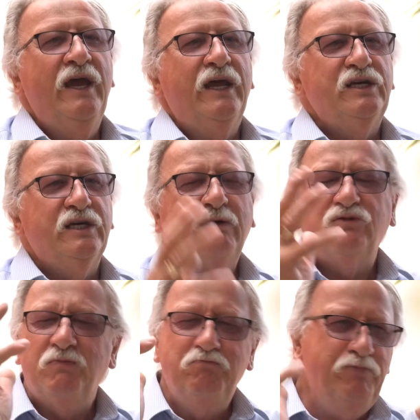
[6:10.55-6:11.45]
He said, that
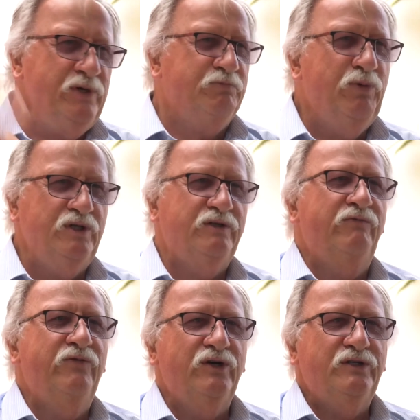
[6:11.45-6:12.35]
was the best piece of
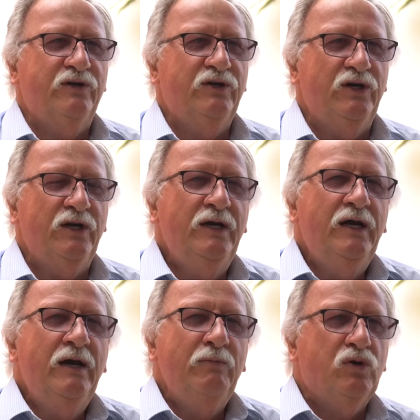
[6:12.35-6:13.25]
advice I got,
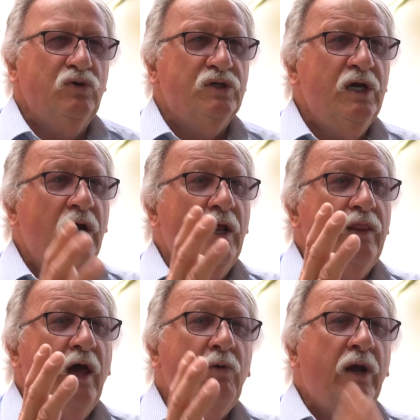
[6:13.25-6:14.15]
because
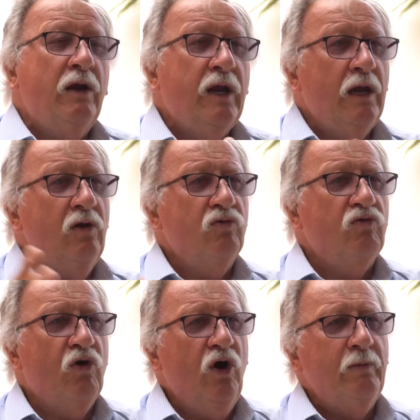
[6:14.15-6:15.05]
they were going to go into
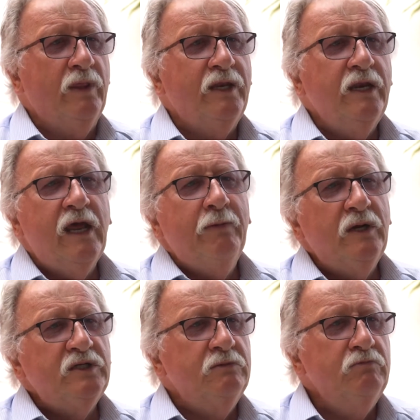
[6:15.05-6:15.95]
retirement. They didn't have
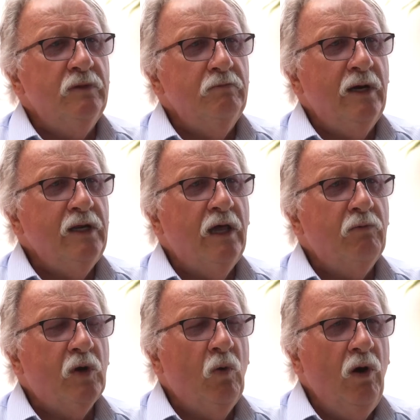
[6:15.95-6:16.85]
much money they
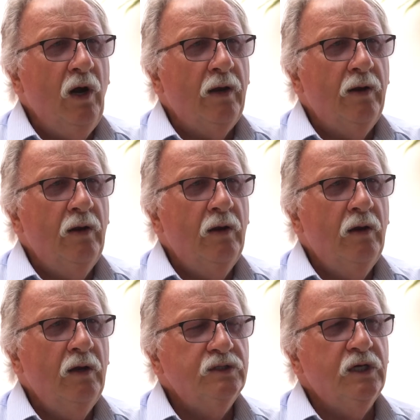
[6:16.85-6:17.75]
required.
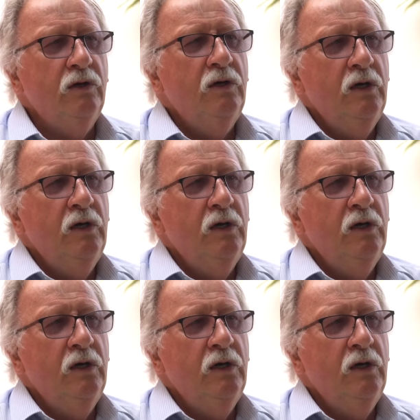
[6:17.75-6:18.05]
So